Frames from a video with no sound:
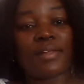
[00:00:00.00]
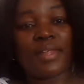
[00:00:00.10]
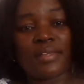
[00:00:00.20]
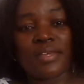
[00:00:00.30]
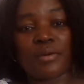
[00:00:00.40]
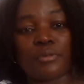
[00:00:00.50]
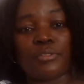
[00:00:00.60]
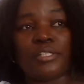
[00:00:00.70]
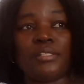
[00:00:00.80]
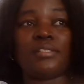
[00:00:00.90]
I like their
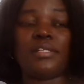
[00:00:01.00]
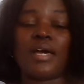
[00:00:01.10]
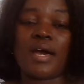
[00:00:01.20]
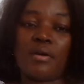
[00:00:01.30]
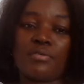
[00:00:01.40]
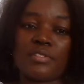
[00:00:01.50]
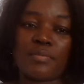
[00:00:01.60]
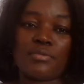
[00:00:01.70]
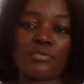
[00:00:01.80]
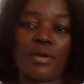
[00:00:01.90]
content, I'll
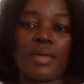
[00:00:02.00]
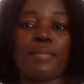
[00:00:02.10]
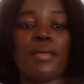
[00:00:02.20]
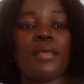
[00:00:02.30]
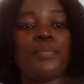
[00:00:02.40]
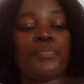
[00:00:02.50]
subscribe.